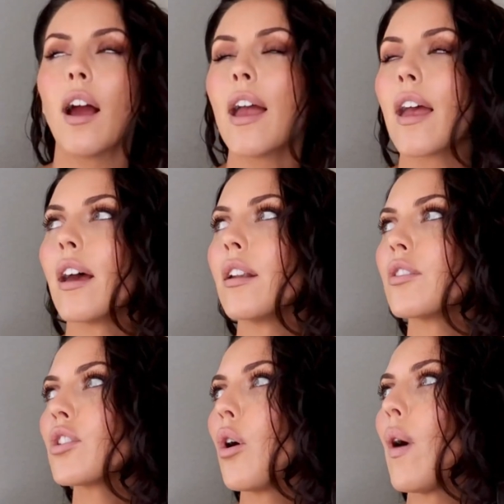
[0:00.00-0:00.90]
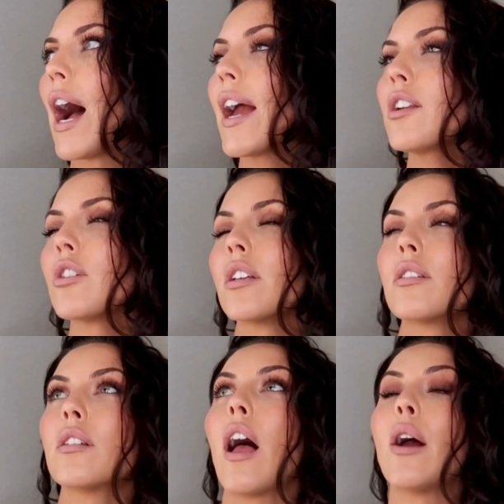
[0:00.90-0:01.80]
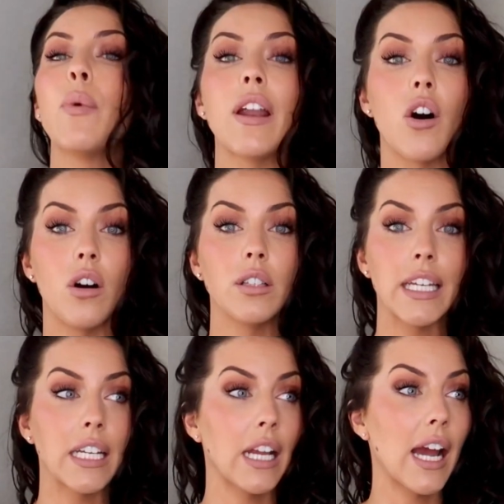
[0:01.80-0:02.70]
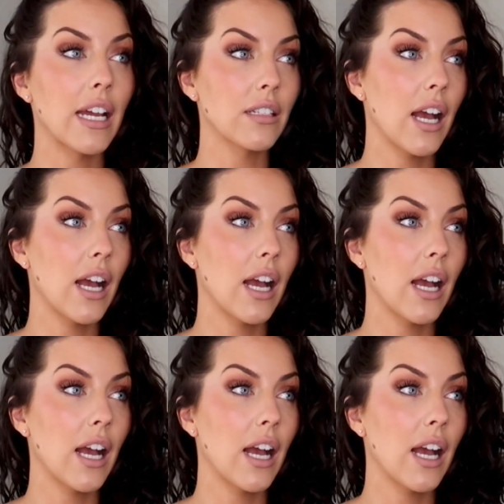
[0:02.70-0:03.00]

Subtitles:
And so I went all in, guys.